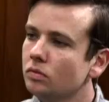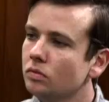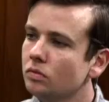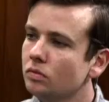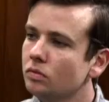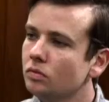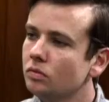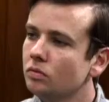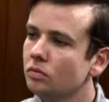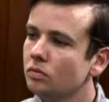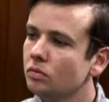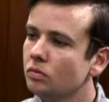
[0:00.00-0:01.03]

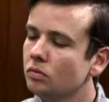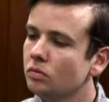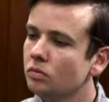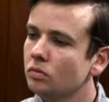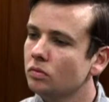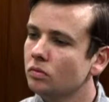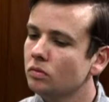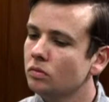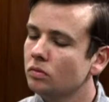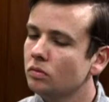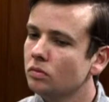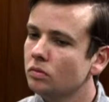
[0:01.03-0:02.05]

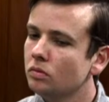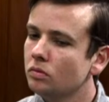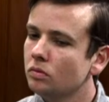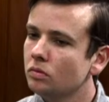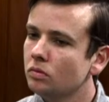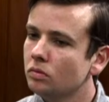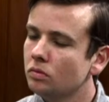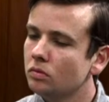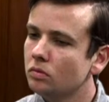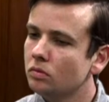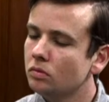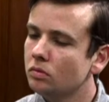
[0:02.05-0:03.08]

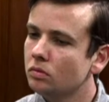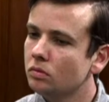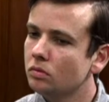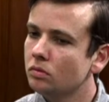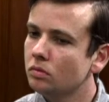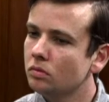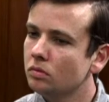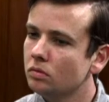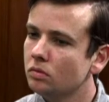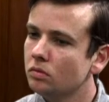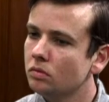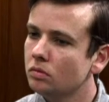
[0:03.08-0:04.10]

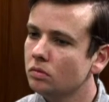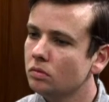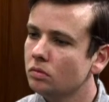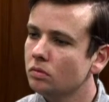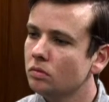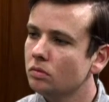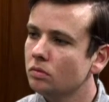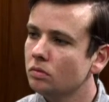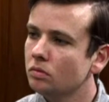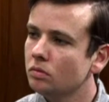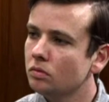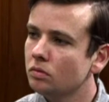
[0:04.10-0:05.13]

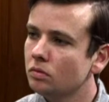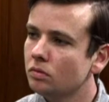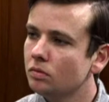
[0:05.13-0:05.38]
This person isn't speaking.